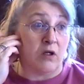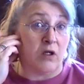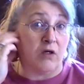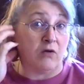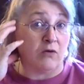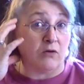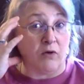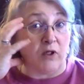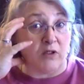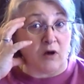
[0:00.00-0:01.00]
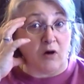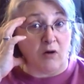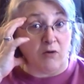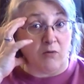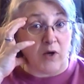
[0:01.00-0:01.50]
you know, so it's
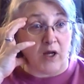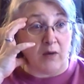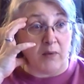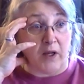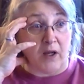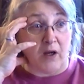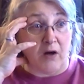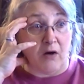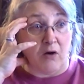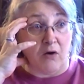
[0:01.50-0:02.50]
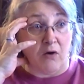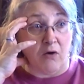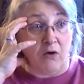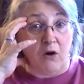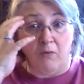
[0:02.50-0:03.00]
all the way up
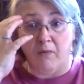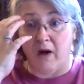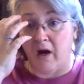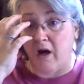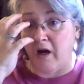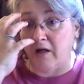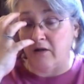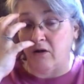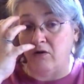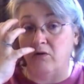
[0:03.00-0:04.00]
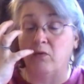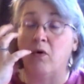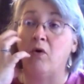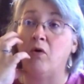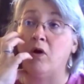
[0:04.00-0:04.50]
here, my eyes all
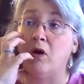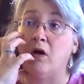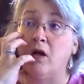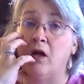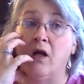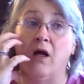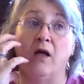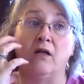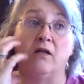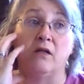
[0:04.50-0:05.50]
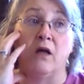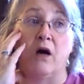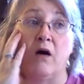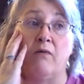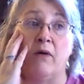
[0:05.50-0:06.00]
swollen and
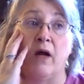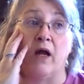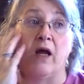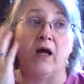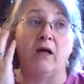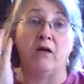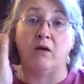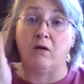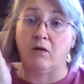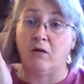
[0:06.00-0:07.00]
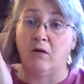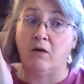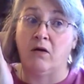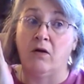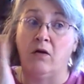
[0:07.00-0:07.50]
stuff, and,
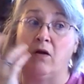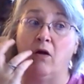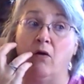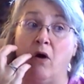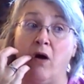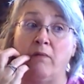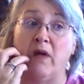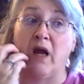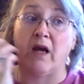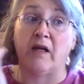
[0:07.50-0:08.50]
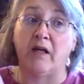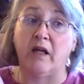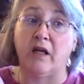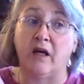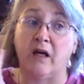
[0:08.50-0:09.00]
you know, I'm in
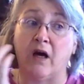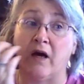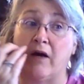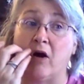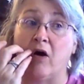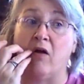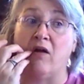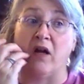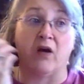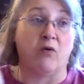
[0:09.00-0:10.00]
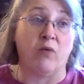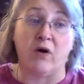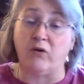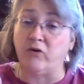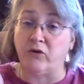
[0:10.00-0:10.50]
agony. I call and they go,
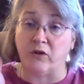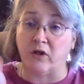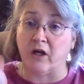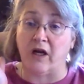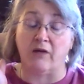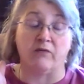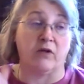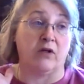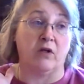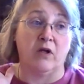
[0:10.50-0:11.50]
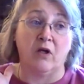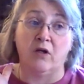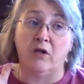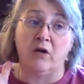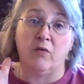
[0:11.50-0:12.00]
well, you're just going to have to
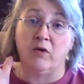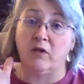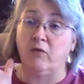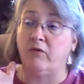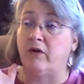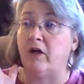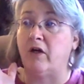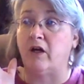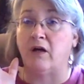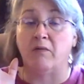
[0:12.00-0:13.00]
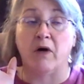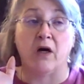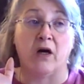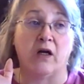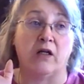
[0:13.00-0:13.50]
deal with it. We've got your
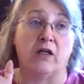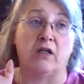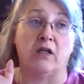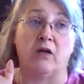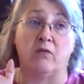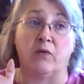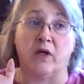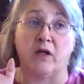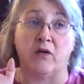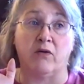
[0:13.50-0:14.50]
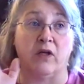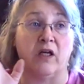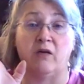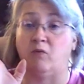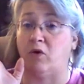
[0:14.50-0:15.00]
antibiotics, nothing else we can do. They
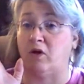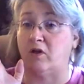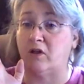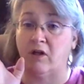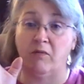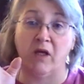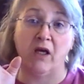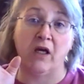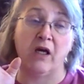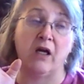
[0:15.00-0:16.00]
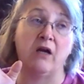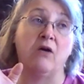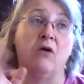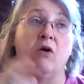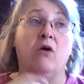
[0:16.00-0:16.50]
didn't want to see me again
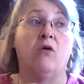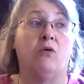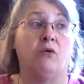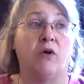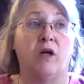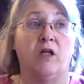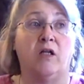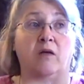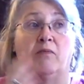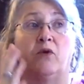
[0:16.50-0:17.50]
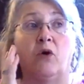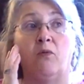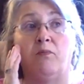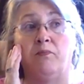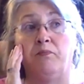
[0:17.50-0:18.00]
or anything.
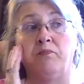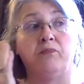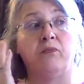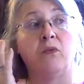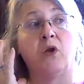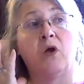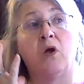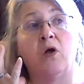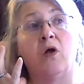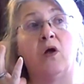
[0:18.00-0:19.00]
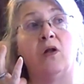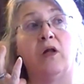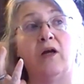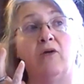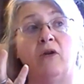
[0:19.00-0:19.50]
So
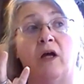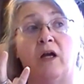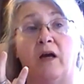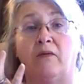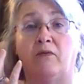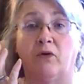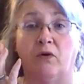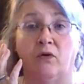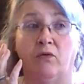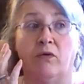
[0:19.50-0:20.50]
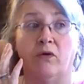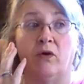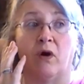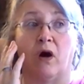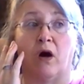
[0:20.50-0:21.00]
later that afternoon,
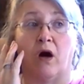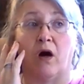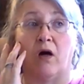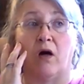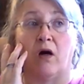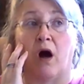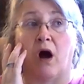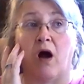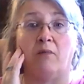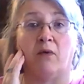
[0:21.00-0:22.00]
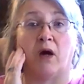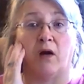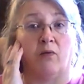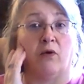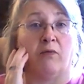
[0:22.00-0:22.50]
I'm
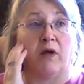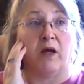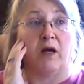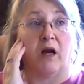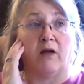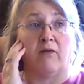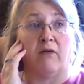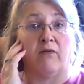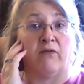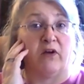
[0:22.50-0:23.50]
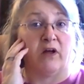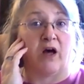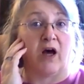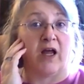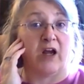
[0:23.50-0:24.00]
kind of rubbing and
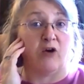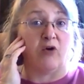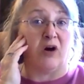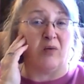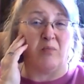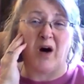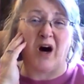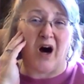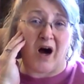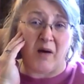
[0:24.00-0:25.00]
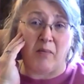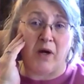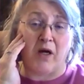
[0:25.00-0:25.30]
I hear a pop.